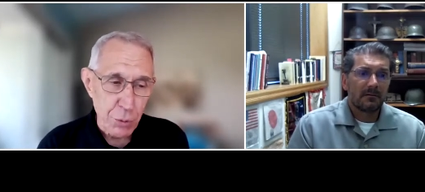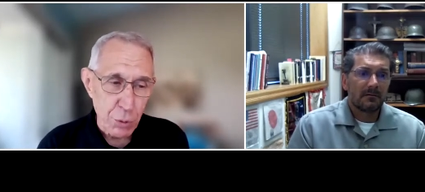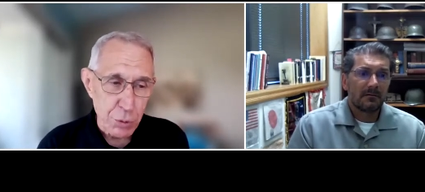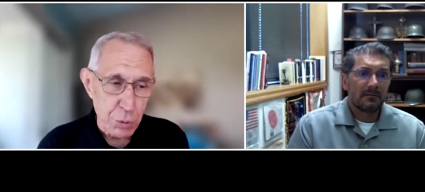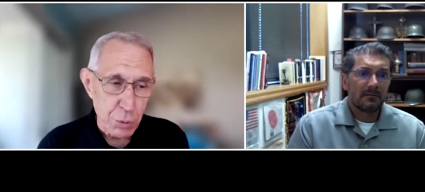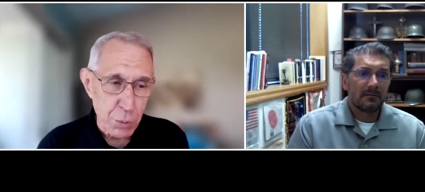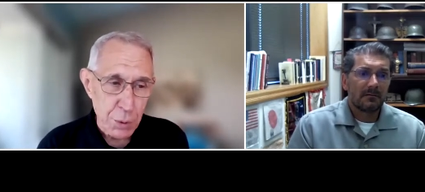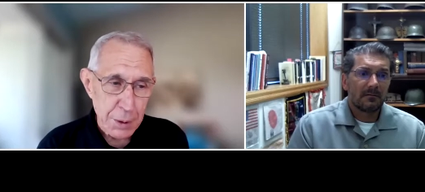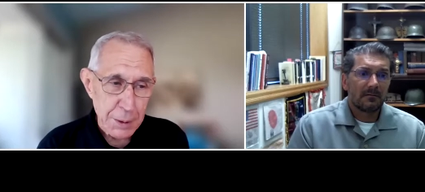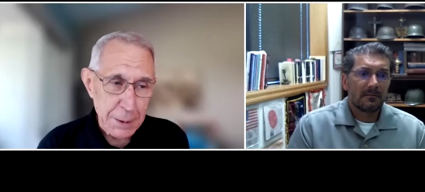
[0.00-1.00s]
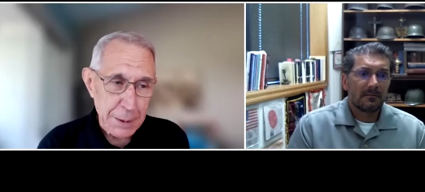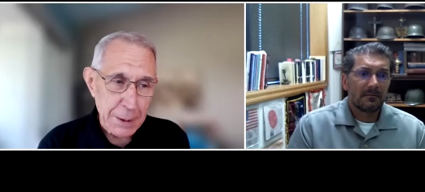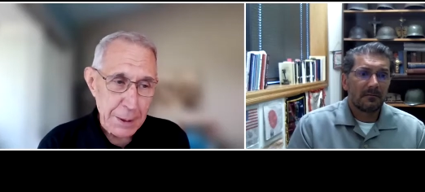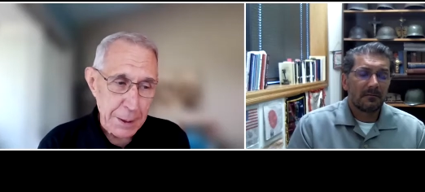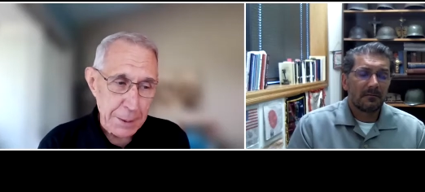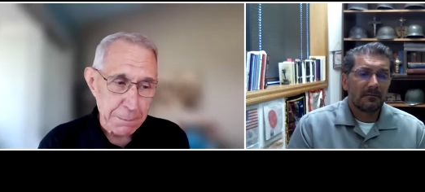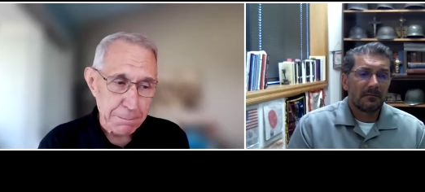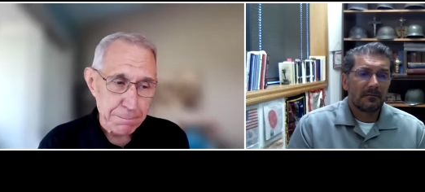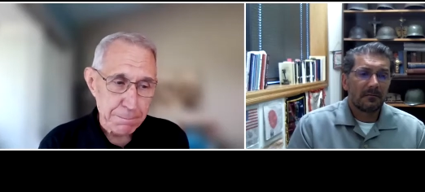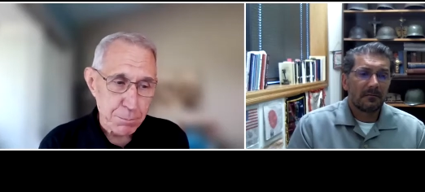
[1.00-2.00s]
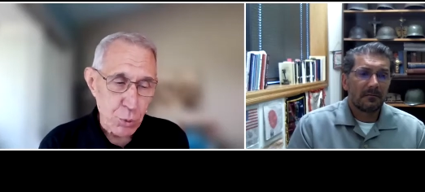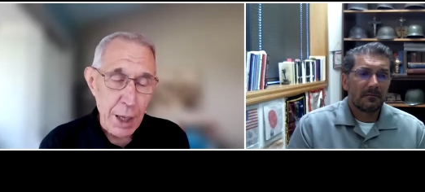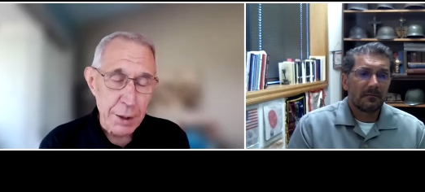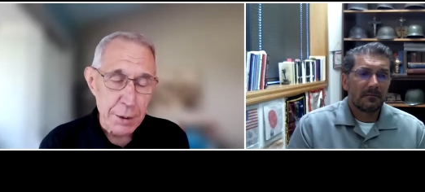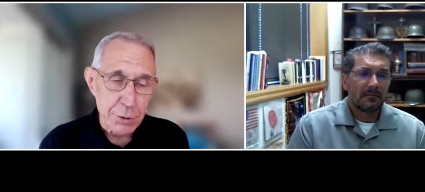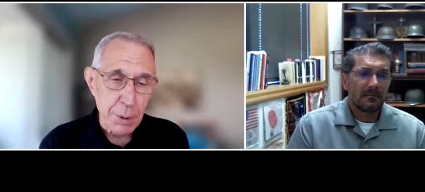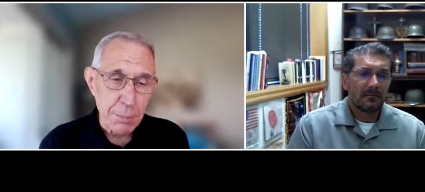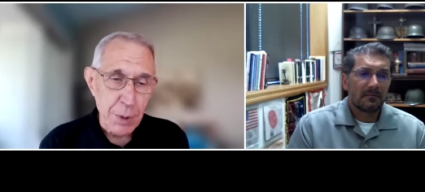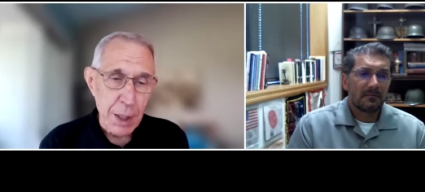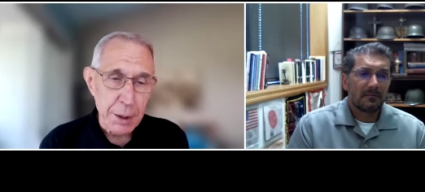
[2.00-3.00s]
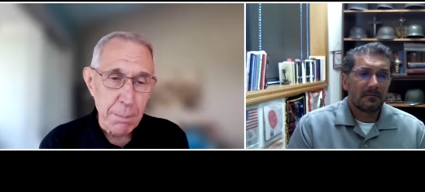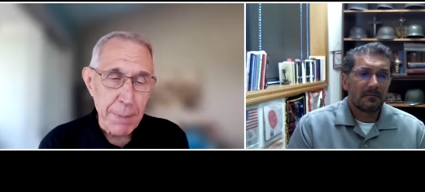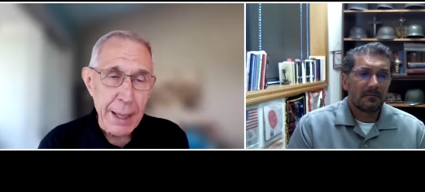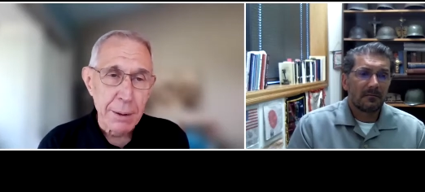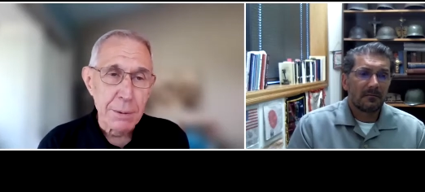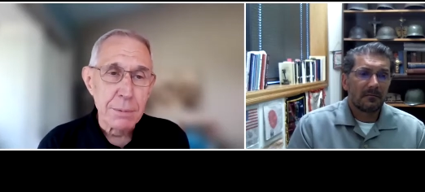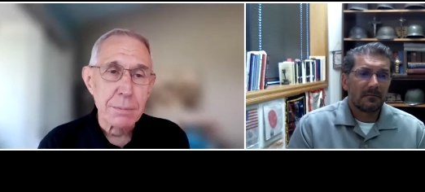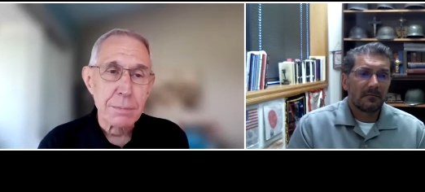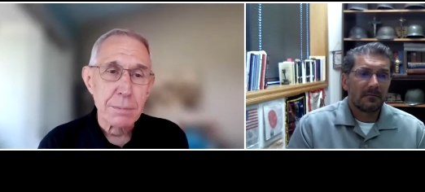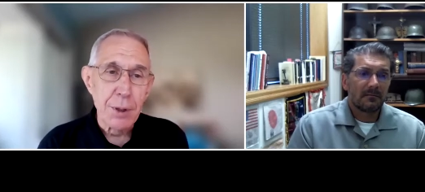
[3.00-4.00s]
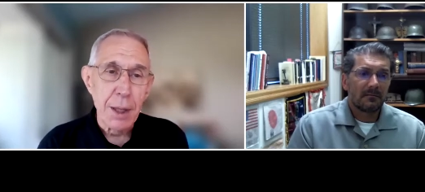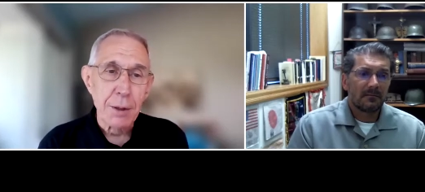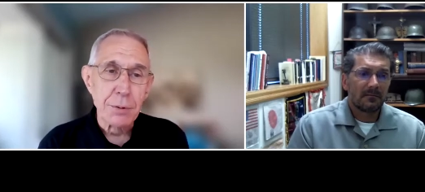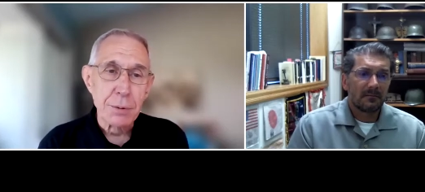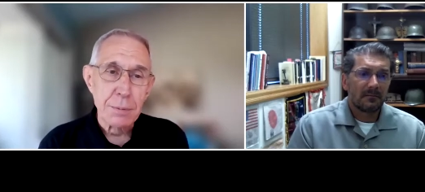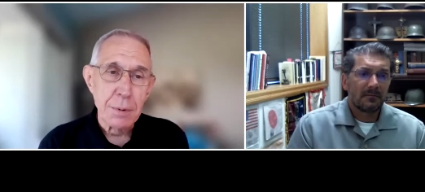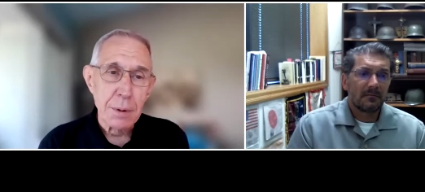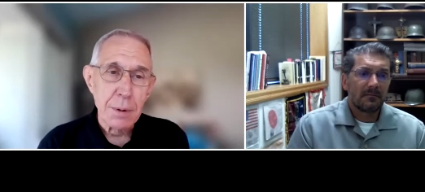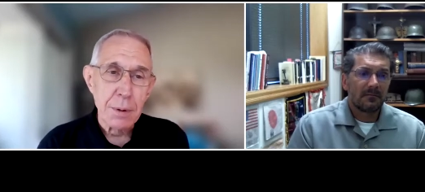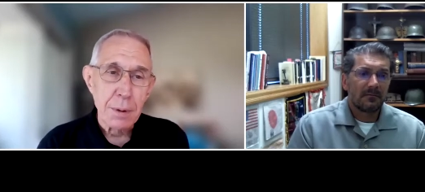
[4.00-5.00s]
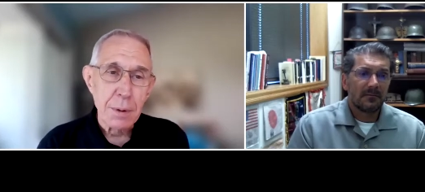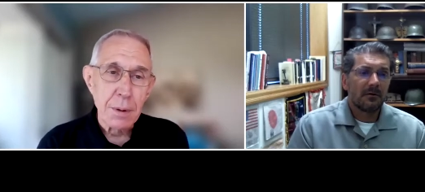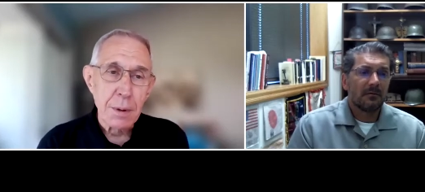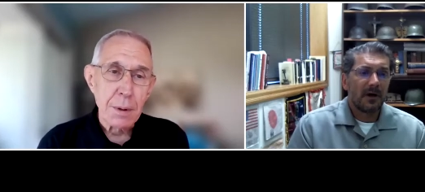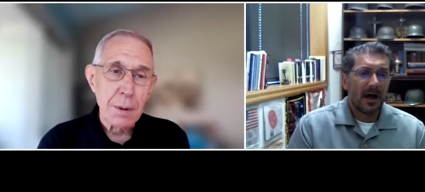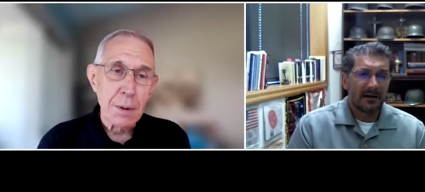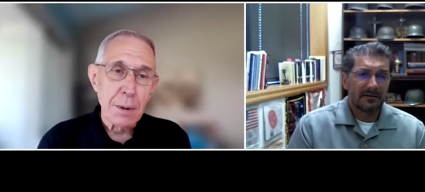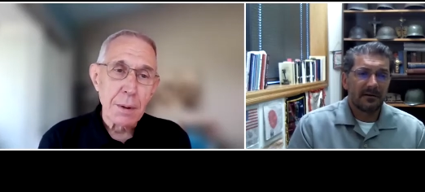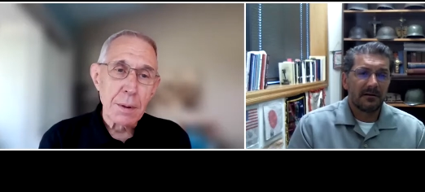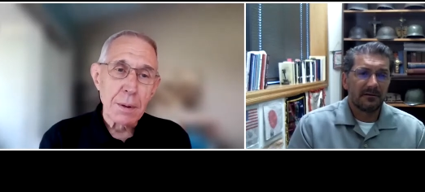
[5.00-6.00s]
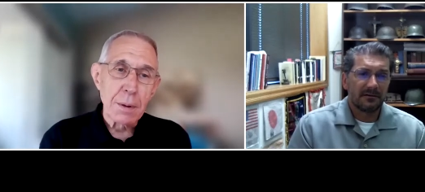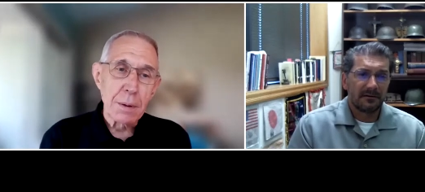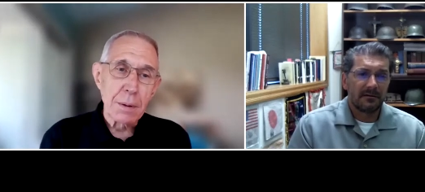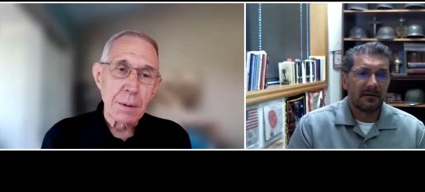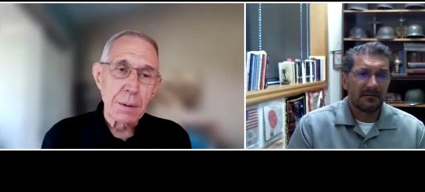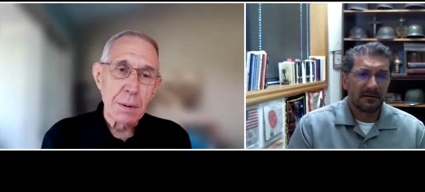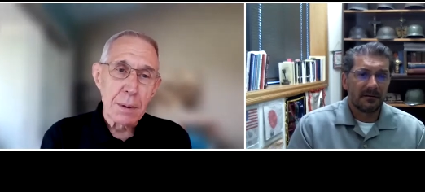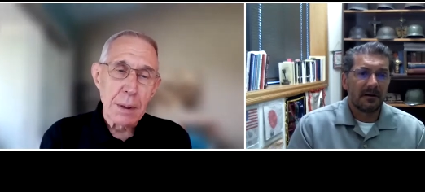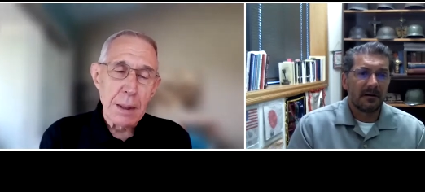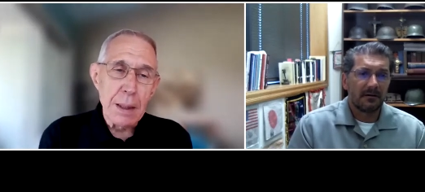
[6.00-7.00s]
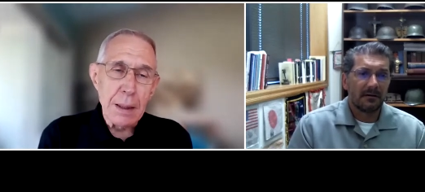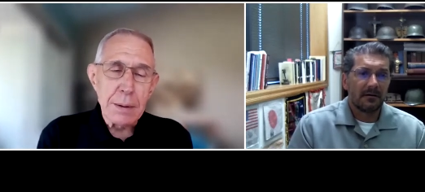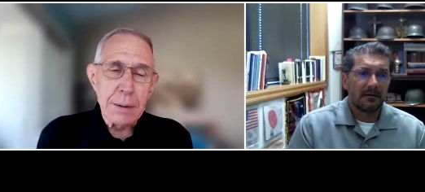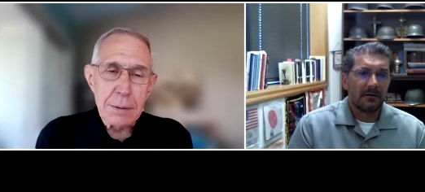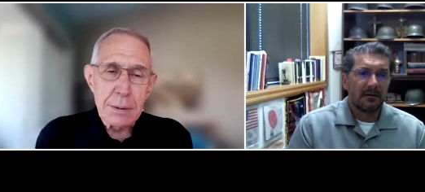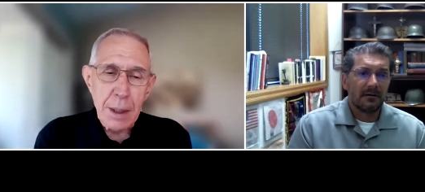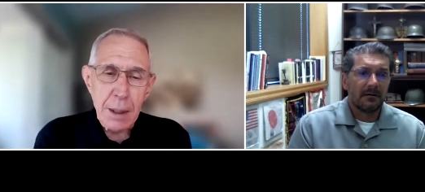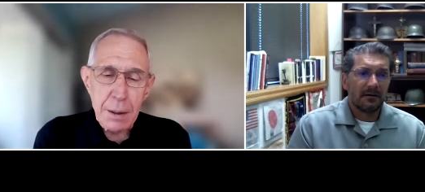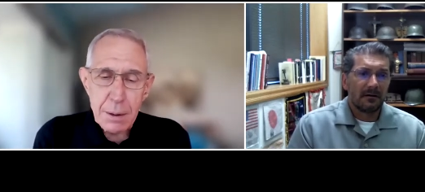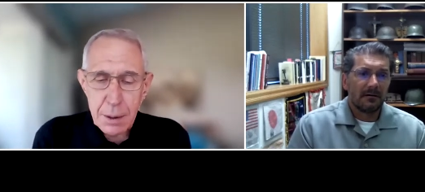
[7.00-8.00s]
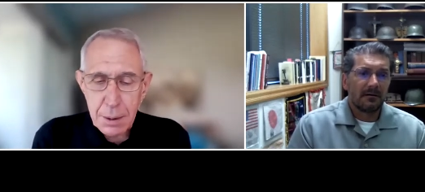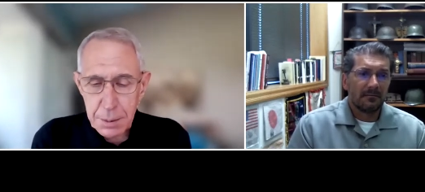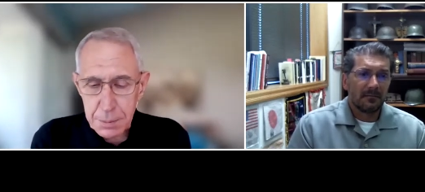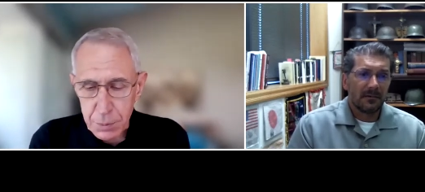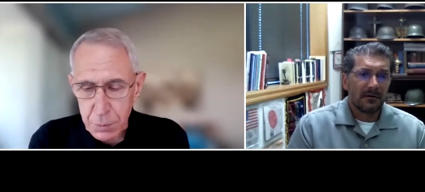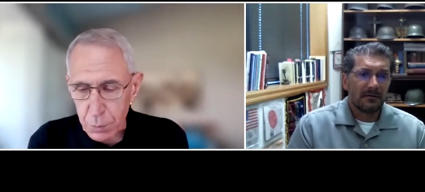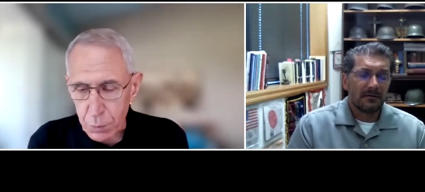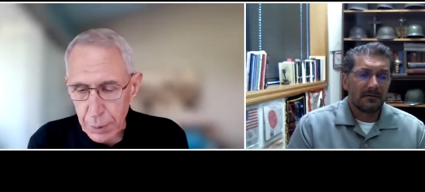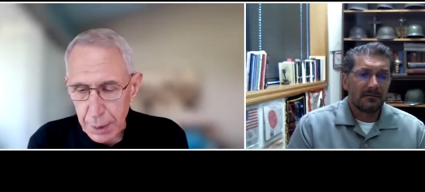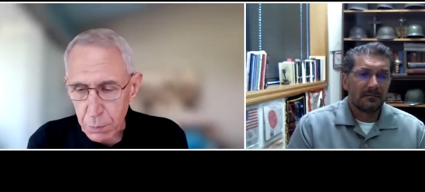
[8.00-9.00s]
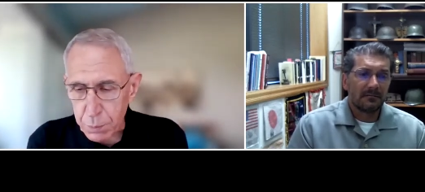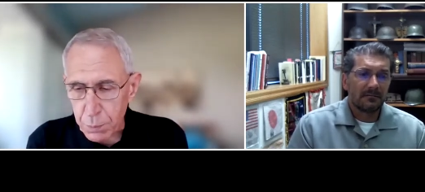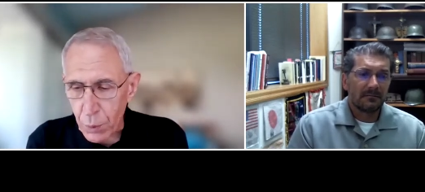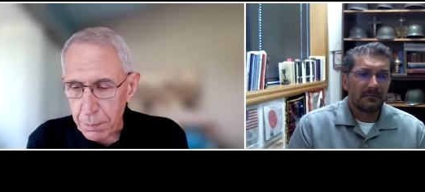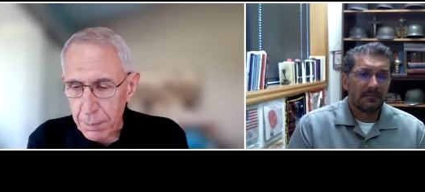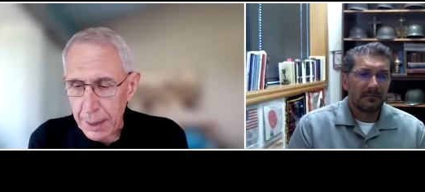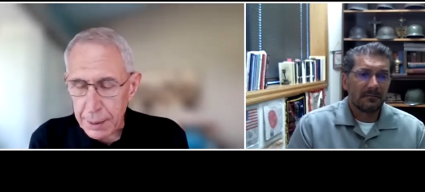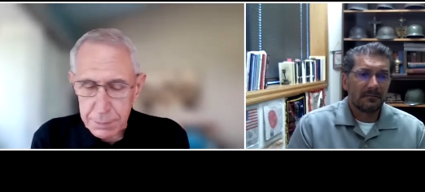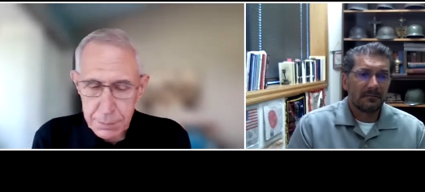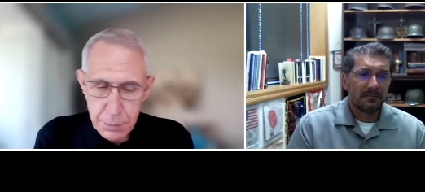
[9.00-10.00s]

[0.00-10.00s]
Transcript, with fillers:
Speaker 1: those who uh, non some non-combatant
Speaker 2: deaths. So accidents and things like
Speaker 1: that. Yeah, uh, we had one man